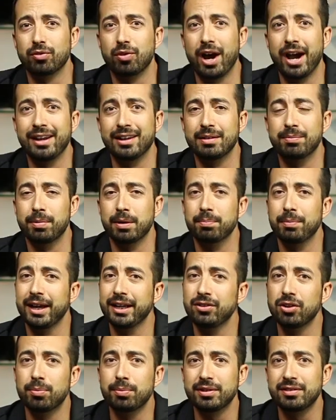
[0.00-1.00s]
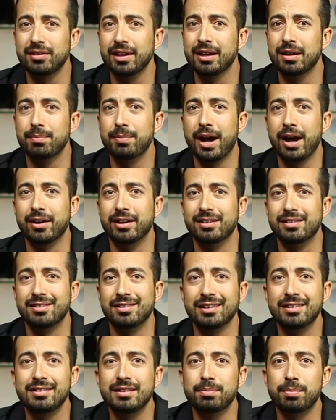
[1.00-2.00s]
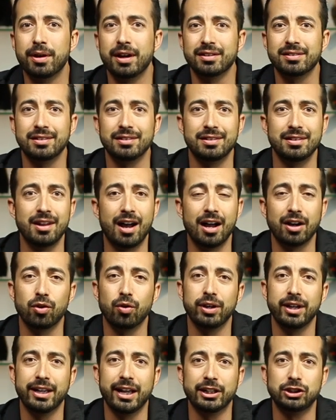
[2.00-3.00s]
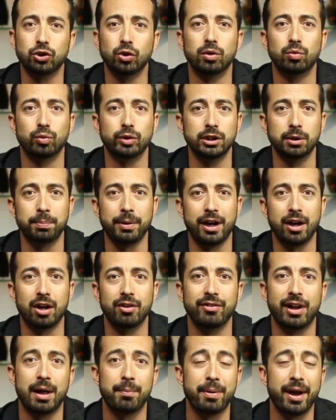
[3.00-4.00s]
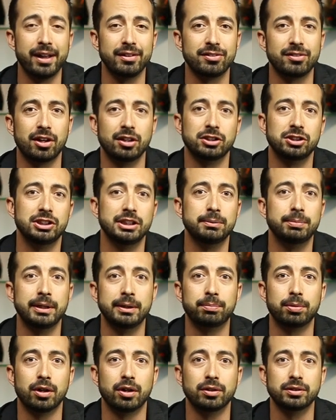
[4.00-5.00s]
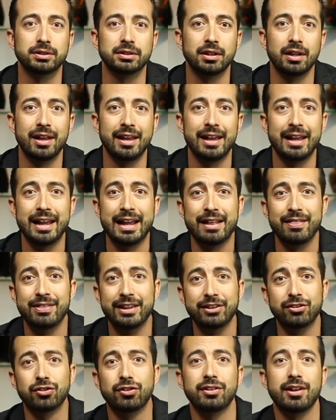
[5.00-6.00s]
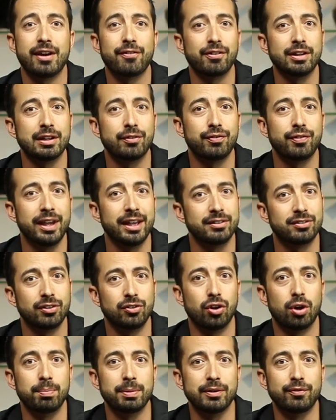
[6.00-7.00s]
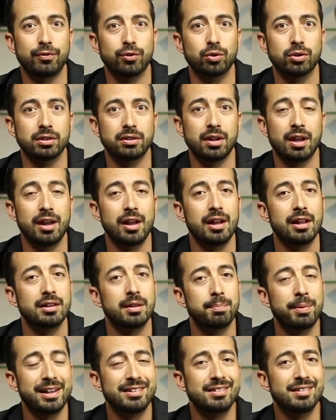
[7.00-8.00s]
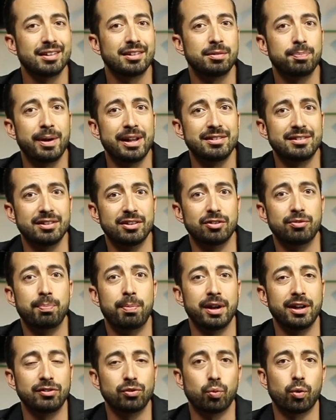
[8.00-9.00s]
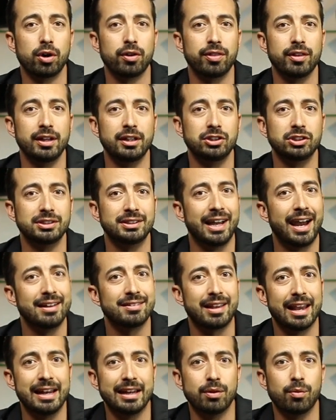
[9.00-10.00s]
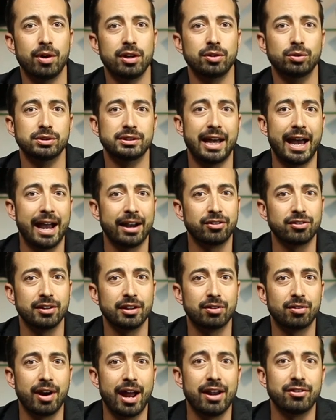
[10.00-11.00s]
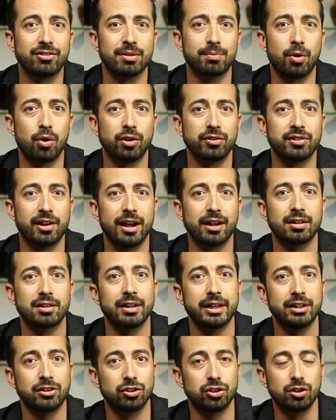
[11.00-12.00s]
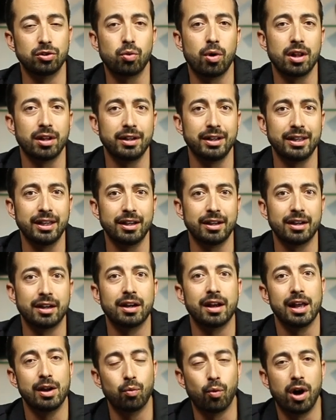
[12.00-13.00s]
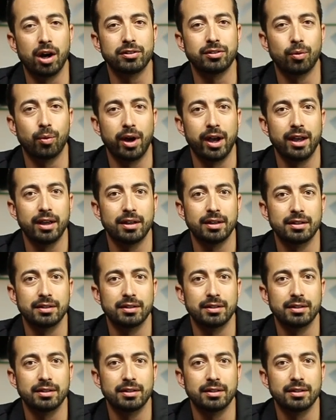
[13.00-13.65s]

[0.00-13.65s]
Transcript: to ride in, but make no mistake about it, 60 bucks is not going to get you a real pair of Alpinestars GP Pros. These are definitely fake, so don't be fooled. The best is expensive, but it's worth it. Just ask anyone who's actually crashed a motorcycle in good quality gear and walked away.